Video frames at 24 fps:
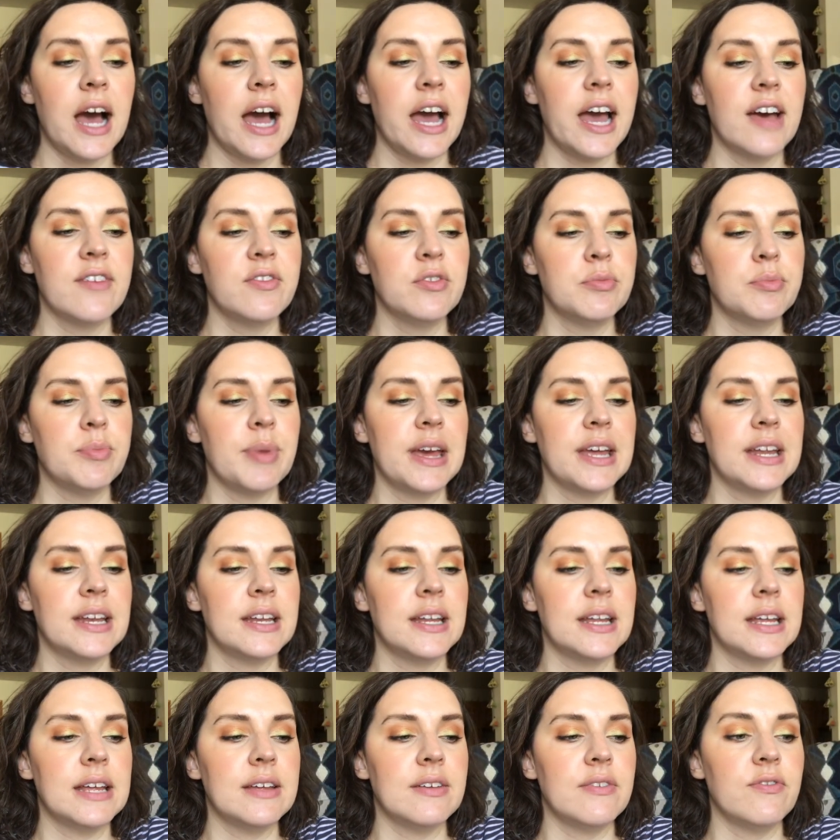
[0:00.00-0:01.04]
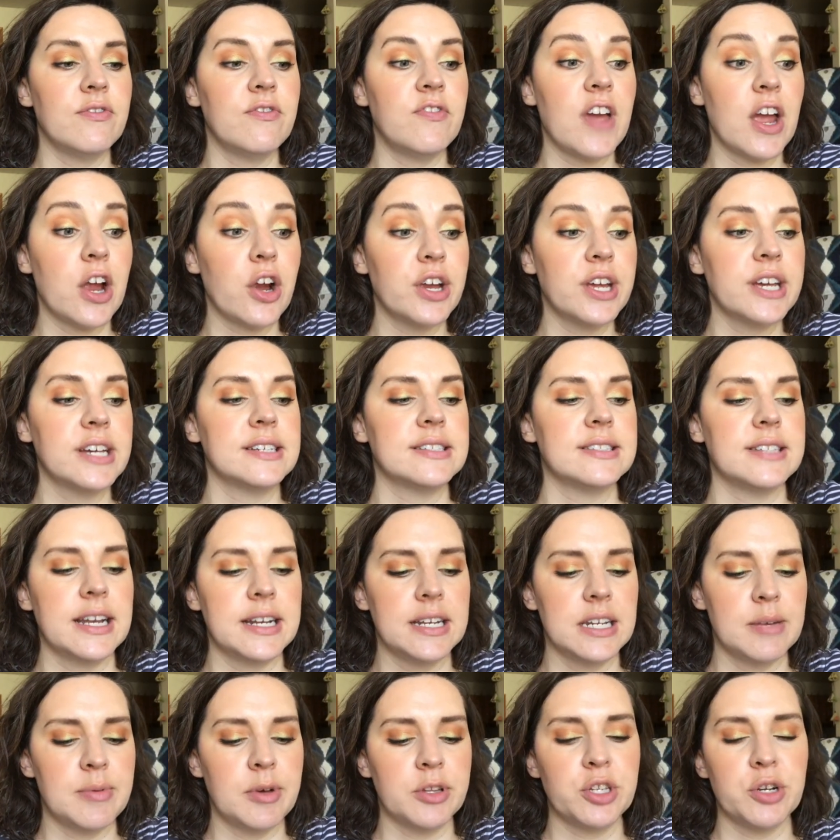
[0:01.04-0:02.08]
I haven't been very
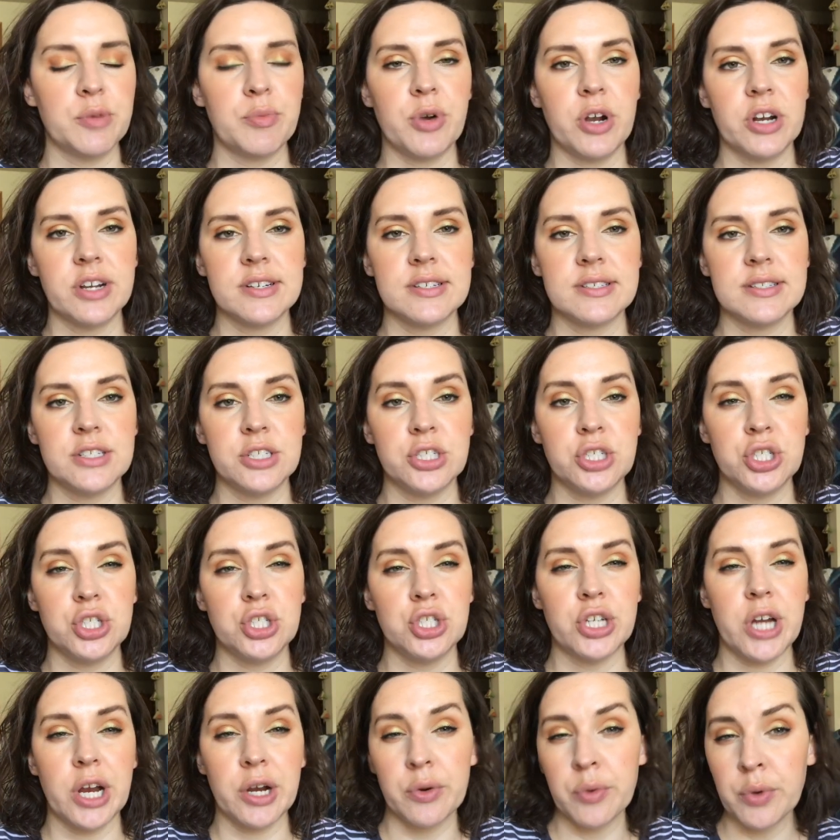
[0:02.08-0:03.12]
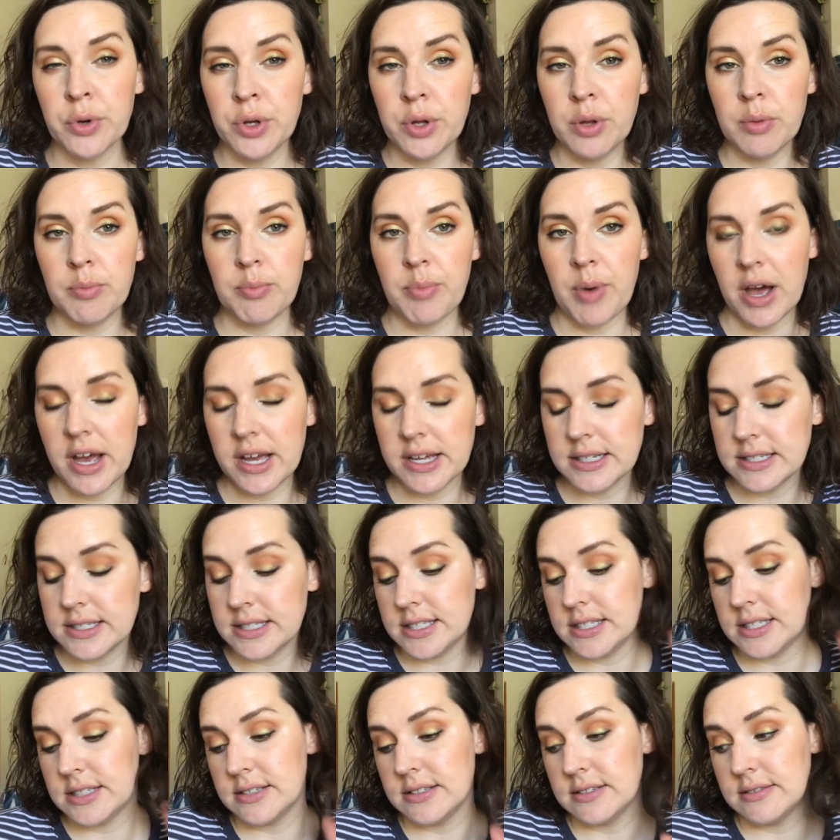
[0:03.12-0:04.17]
excited about their products in general,
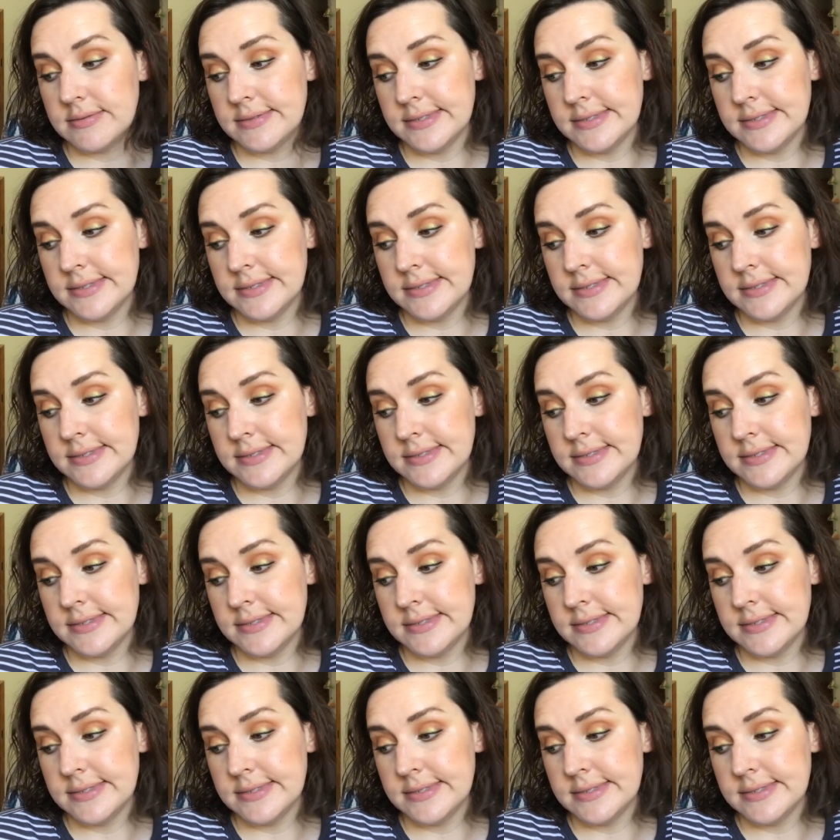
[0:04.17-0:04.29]
but